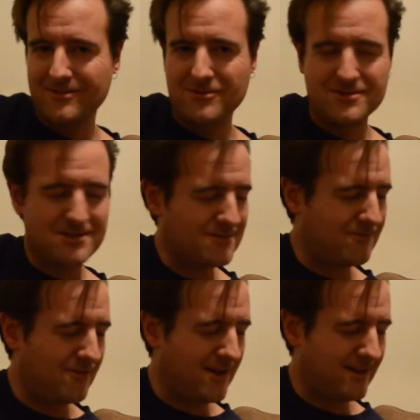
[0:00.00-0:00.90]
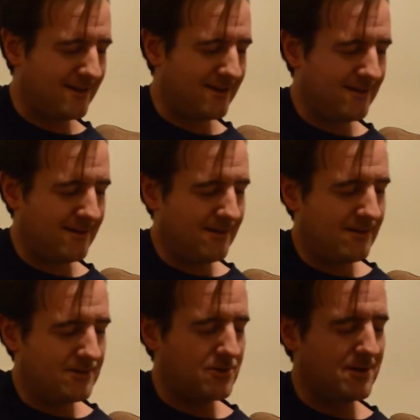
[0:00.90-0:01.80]
1st fret,
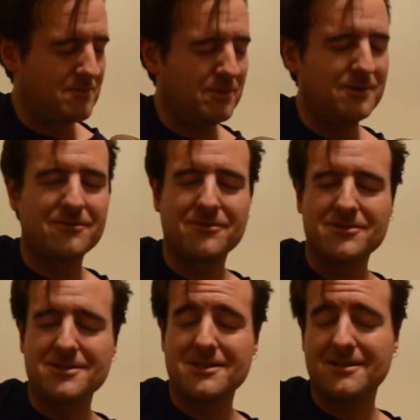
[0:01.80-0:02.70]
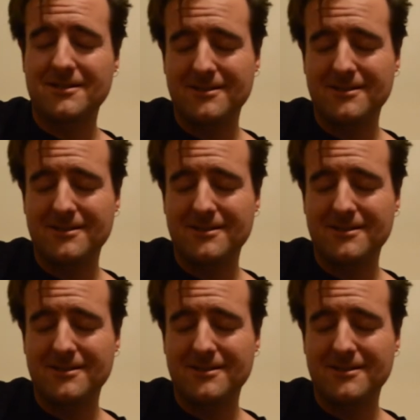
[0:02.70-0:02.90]
sorry, pull the 1st